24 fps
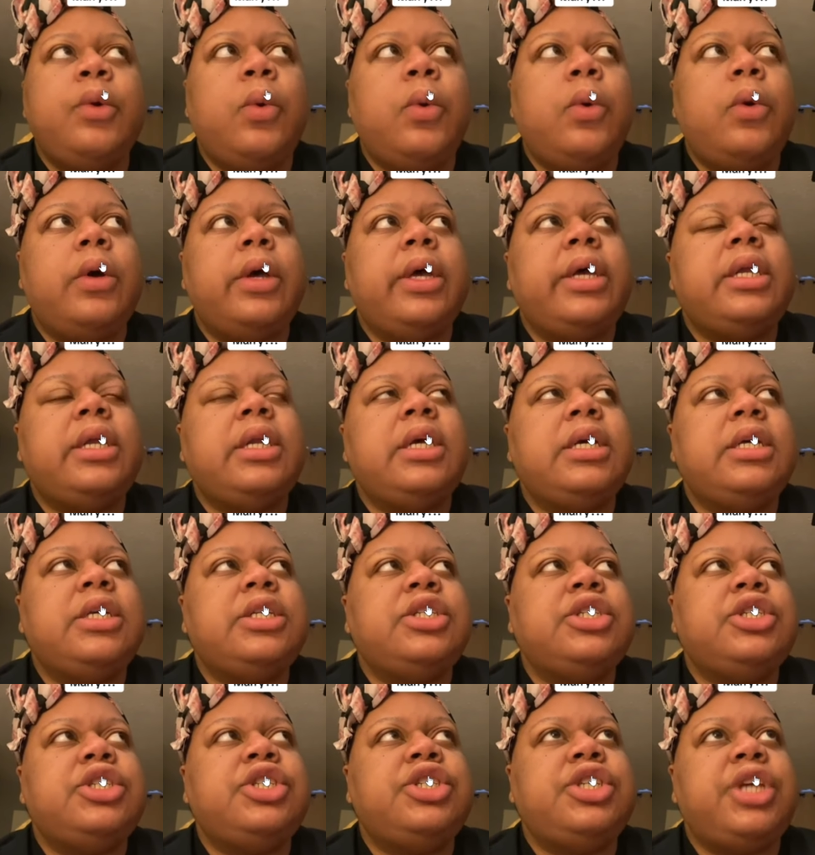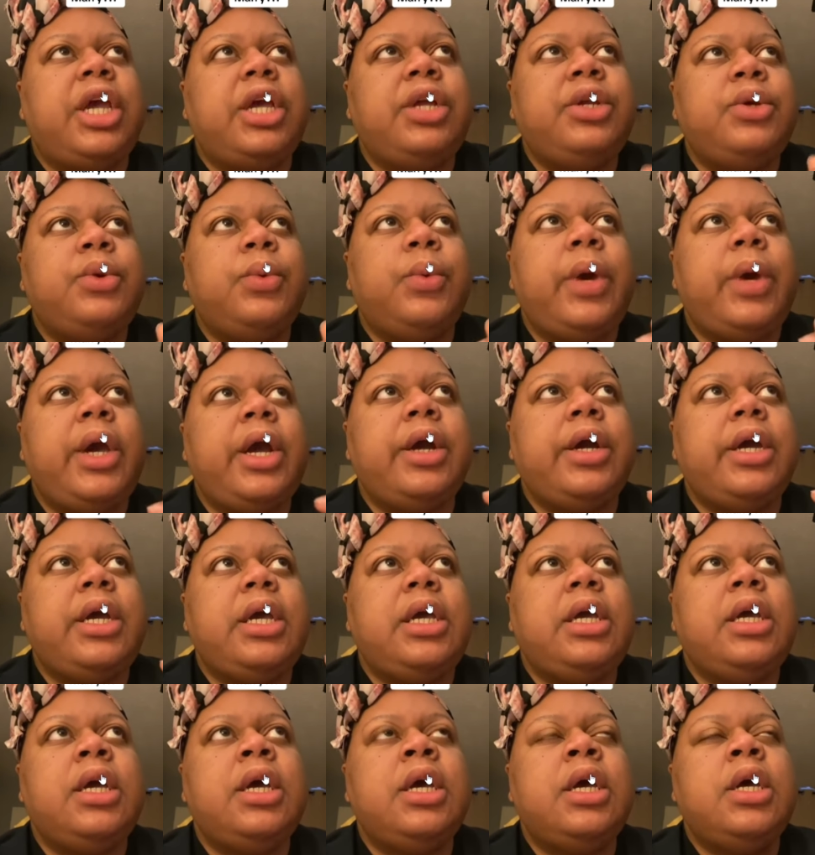on
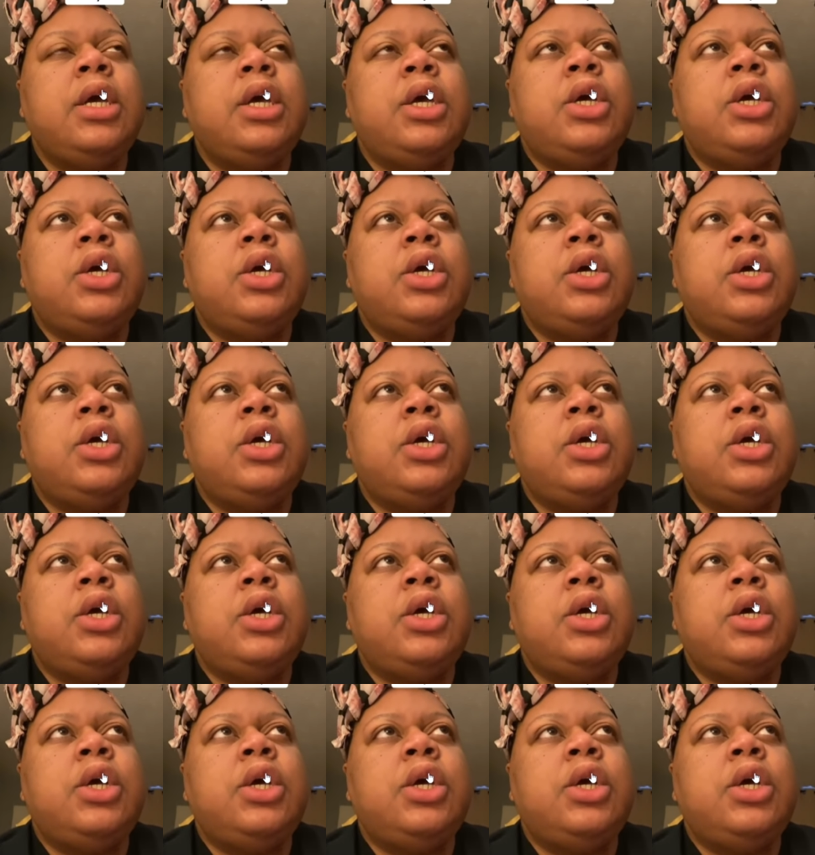January